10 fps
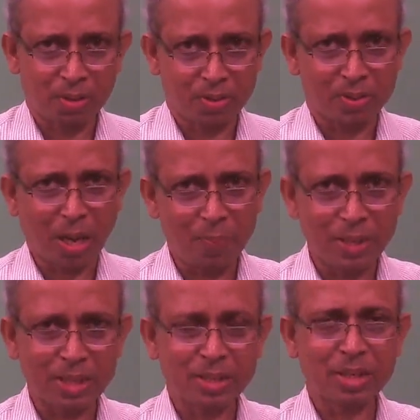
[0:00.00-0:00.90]
the
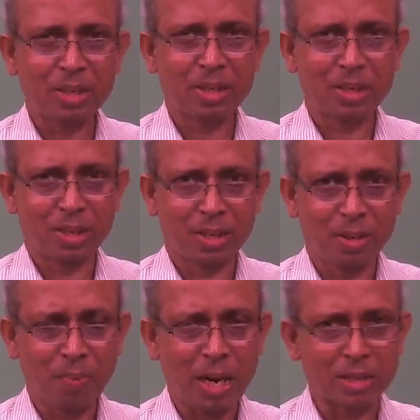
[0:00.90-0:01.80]
application
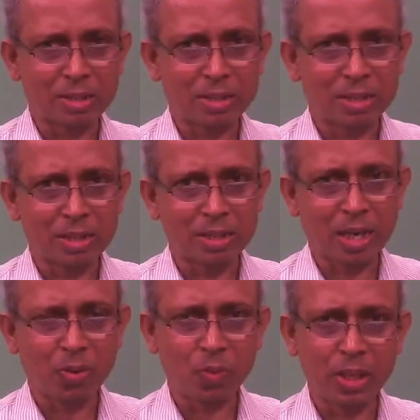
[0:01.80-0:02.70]
demands
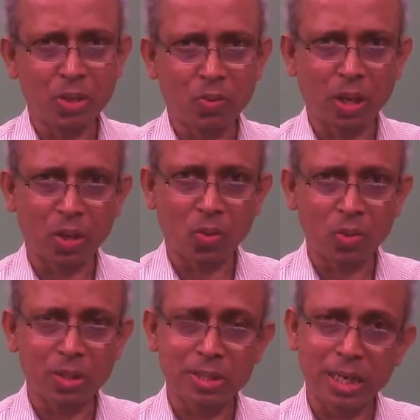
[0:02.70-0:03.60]
that we need to
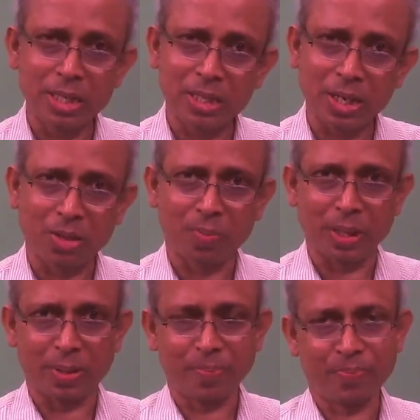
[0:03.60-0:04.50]
control the steady state
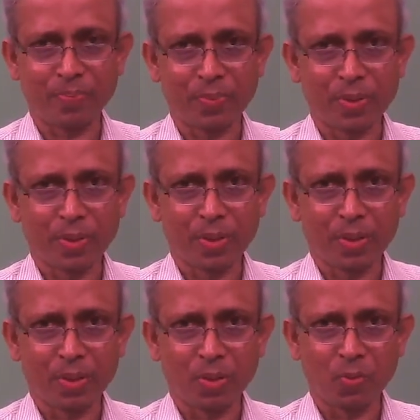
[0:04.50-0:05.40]
speed.
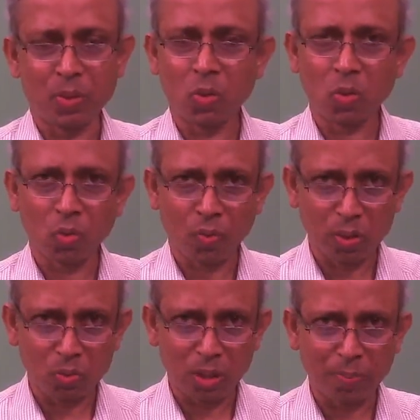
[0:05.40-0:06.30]
We don't go for
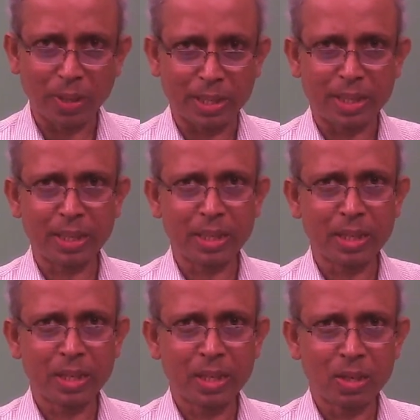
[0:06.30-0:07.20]
usually braking.
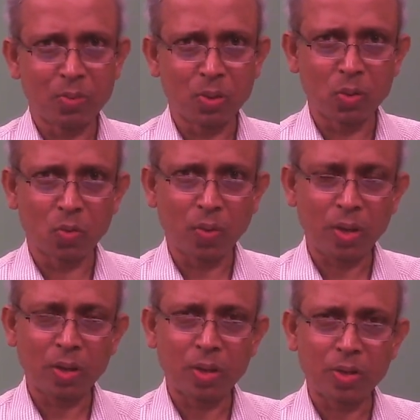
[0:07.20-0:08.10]
We go for
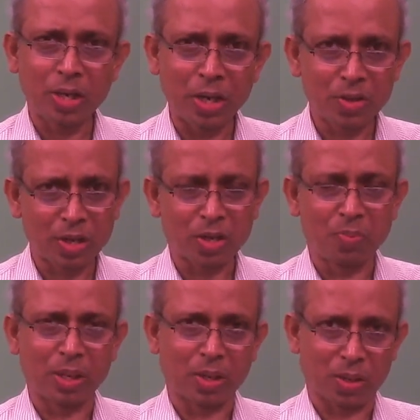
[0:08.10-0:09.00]
steady state
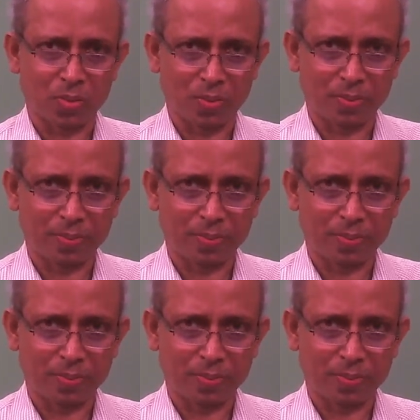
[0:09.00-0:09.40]
speed control.